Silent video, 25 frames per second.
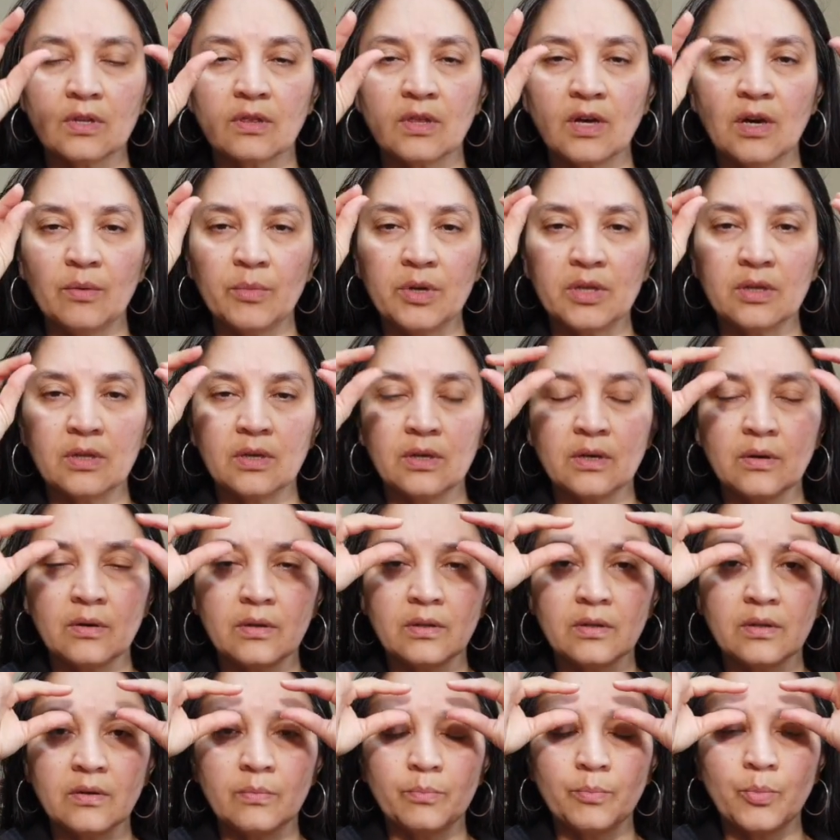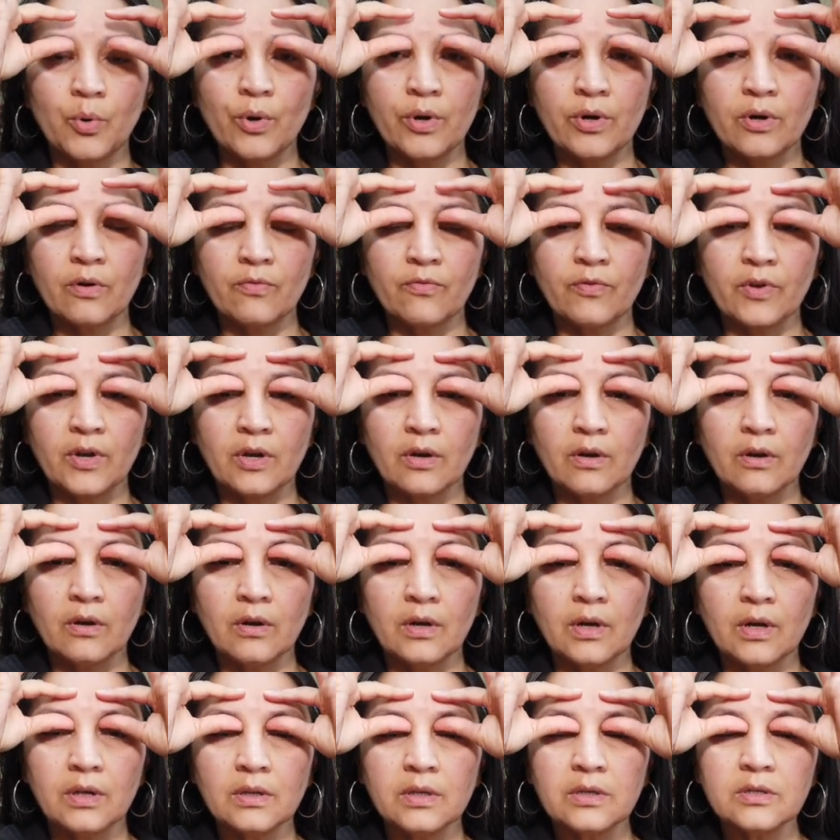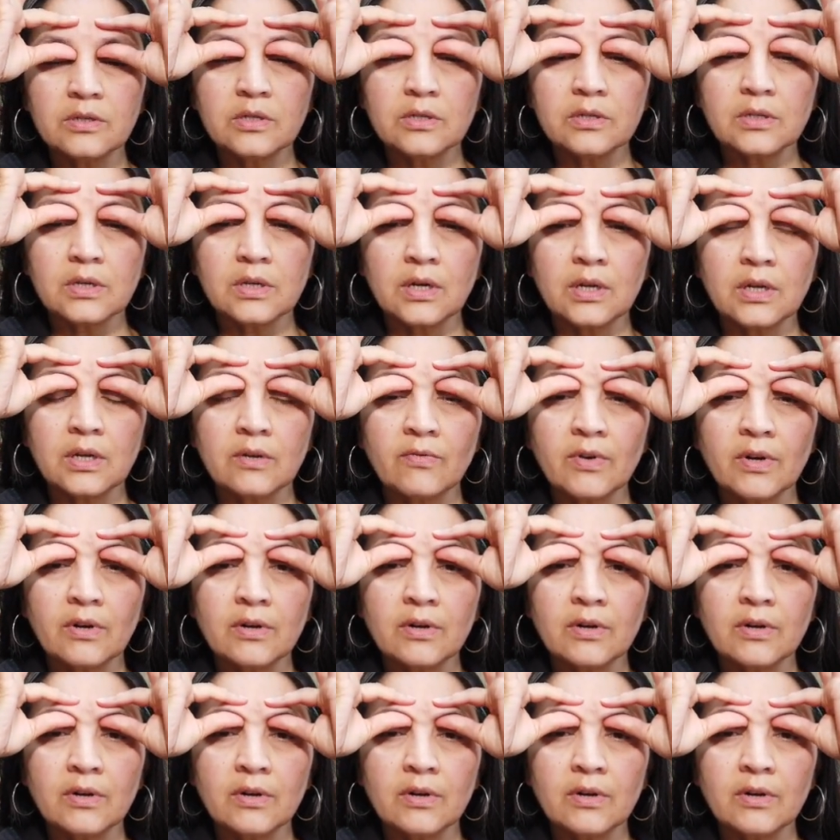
thumb and the pointer finger, and let's just kind of